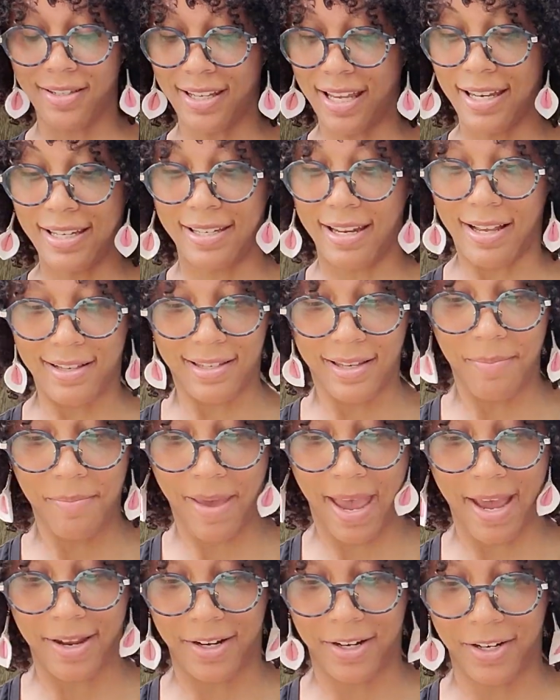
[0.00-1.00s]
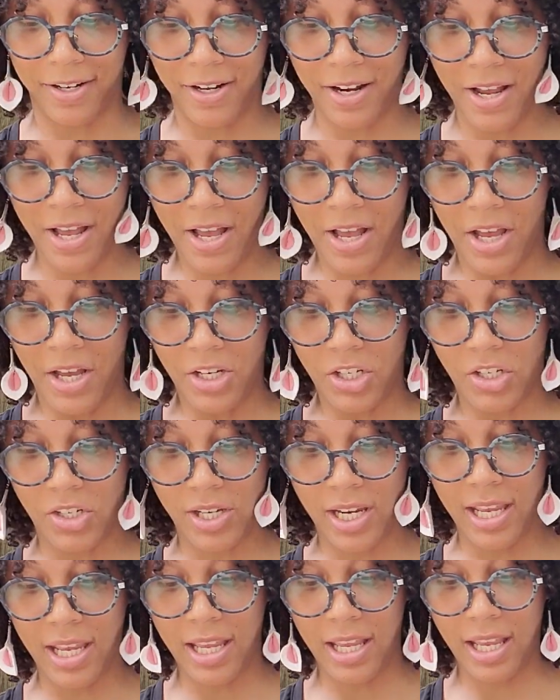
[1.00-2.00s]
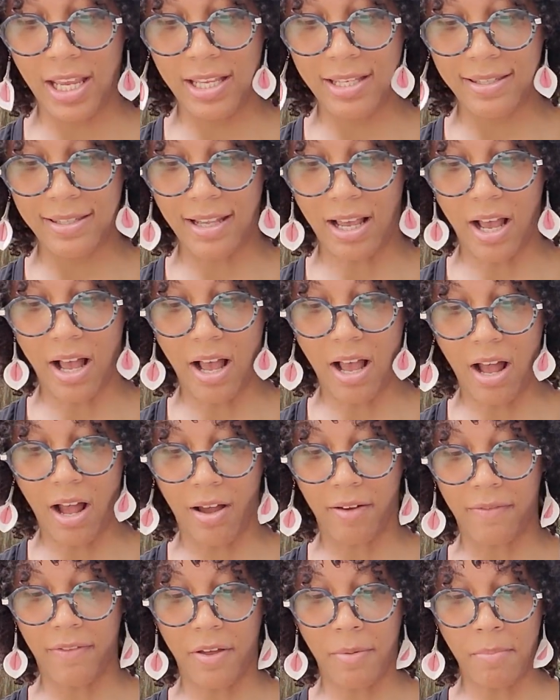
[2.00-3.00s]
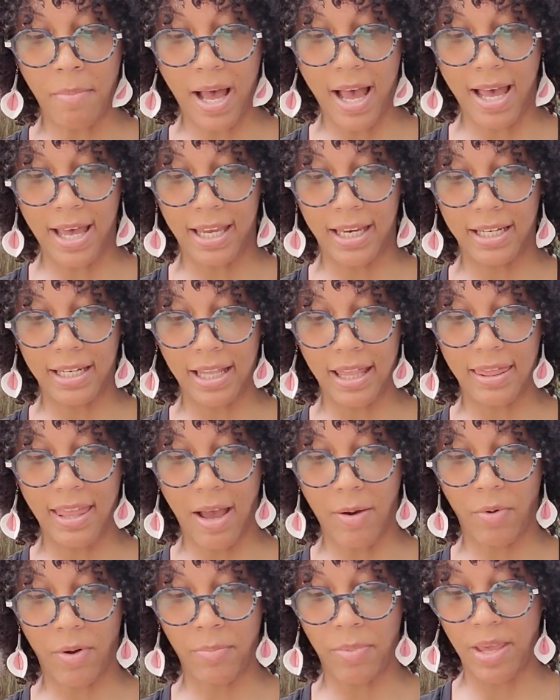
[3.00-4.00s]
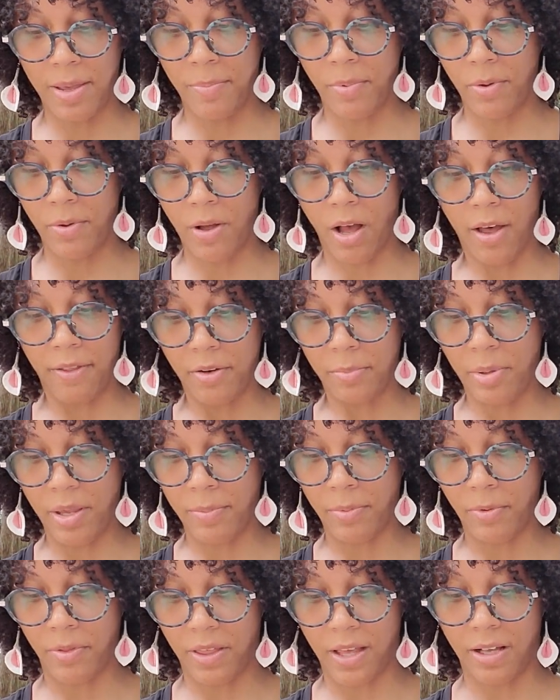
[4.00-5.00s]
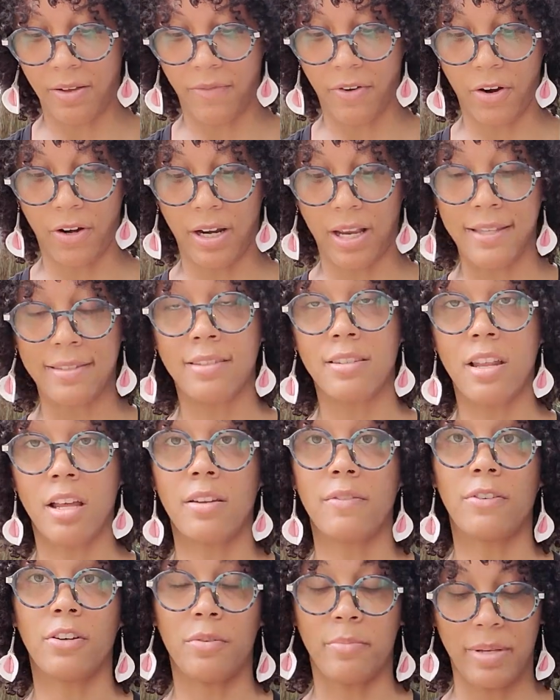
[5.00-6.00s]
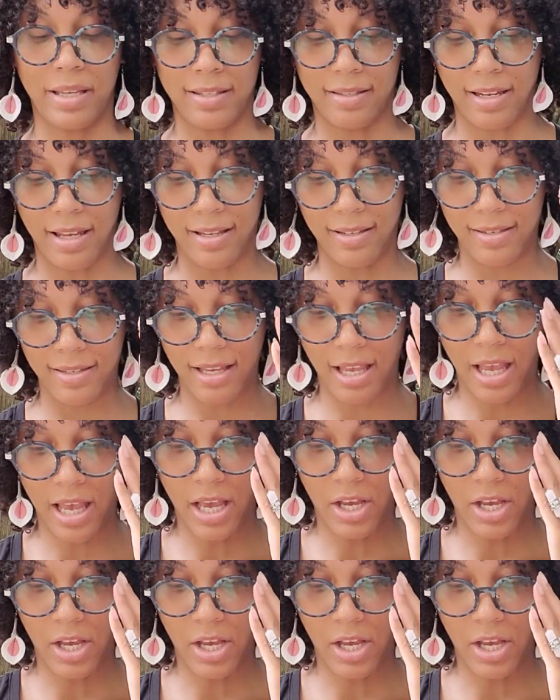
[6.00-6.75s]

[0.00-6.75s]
it doesn't matter. She's of the mind that what other people think of her is none of her business.